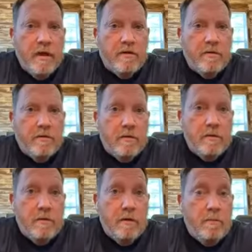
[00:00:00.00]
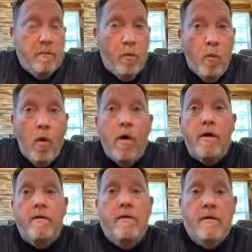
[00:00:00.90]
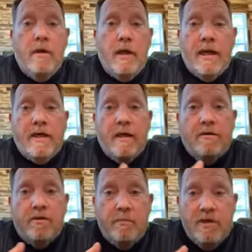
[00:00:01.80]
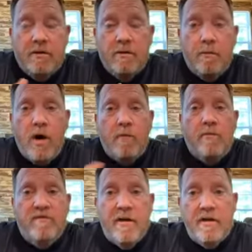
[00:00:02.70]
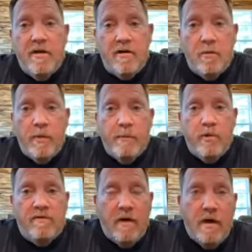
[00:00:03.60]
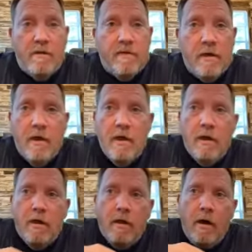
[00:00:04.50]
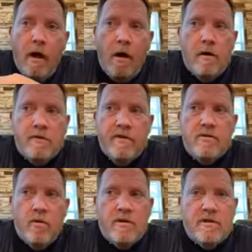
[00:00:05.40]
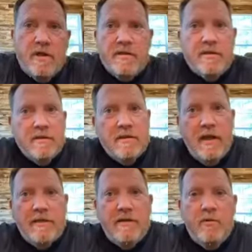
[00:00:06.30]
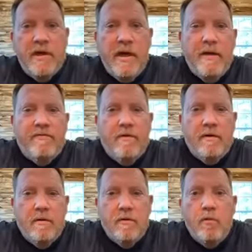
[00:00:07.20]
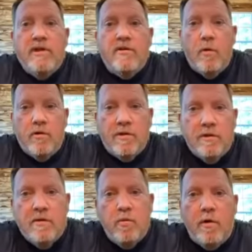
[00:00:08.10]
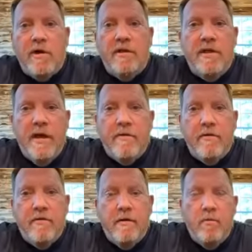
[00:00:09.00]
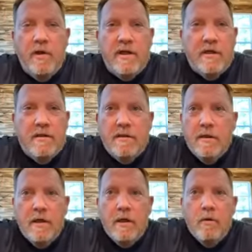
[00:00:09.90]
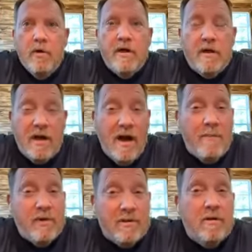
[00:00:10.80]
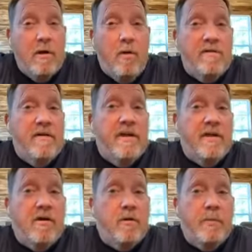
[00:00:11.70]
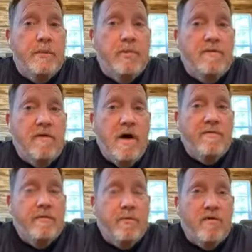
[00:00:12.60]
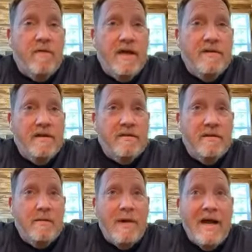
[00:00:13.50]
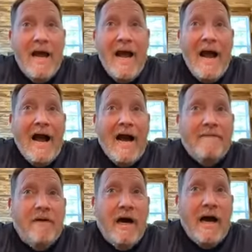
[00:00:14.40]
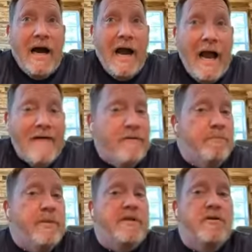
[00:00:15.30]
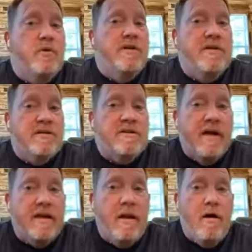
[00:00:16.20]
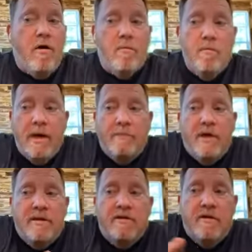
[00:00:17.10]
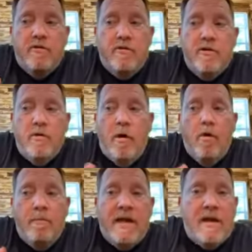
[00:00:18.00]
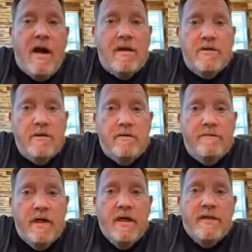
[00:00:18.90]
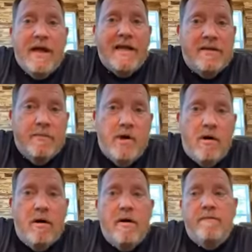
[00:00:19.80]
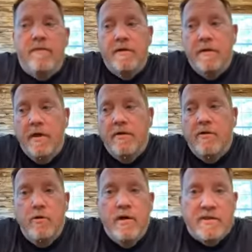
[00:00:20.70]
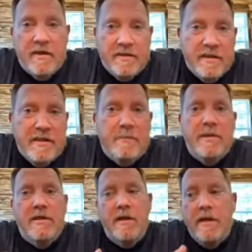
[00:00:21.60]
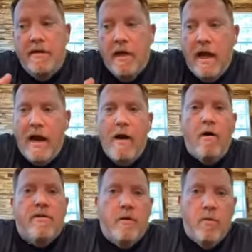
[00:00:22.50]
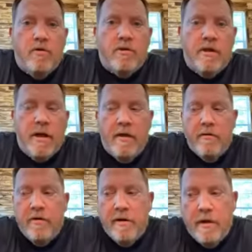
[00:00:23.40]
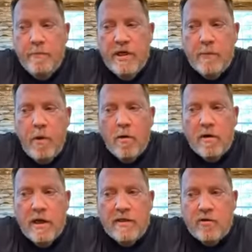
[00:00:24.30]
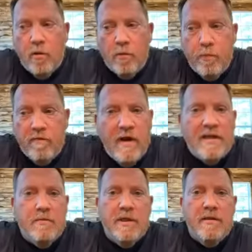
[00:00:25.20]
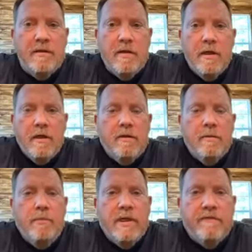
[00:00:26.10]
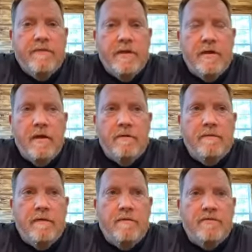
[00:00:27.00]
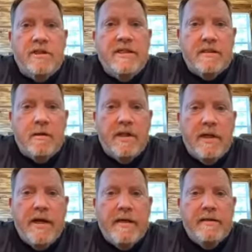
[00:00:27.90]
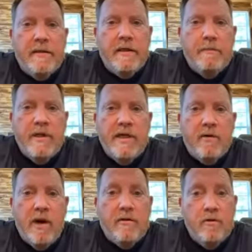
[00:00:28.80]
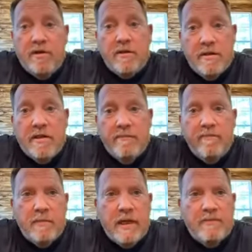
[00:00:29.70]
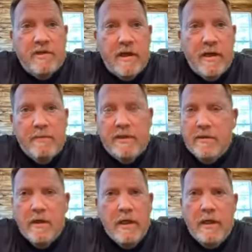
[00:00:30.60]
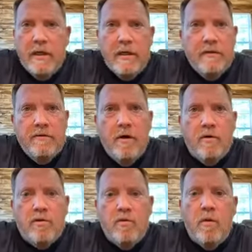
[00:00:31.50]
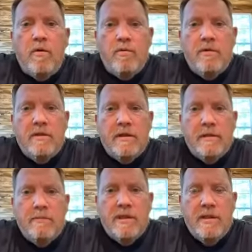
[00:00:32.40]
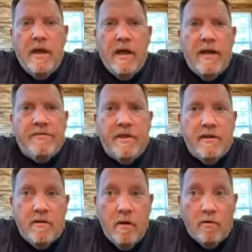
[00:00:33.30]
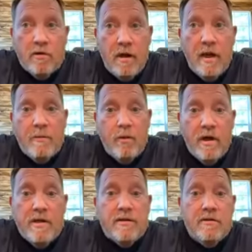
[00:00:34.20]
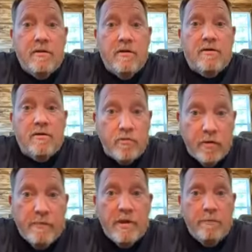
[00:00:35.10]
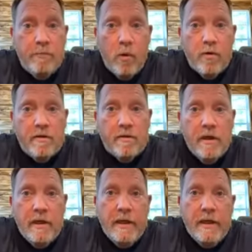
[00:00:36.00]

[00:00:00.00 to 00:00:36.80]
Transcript: together, one, like I just mentioned, the problem of getting younger people involved. All of these organizations, I think we have the resources working together that we can we can accomplish the goal of getting younger people involved and provide that to them. I, I, I haven't been doing this that long, but I'm continuing to grow in my knowledge of the IWRF and, and the USA team and, and how all that works together. And, and being a part of Lakeshore provides me the, the benefit of, of seeing some of that and, and being around the USA team from time to time and, and those that work with the team. And I, I think those collaborations are extremely important.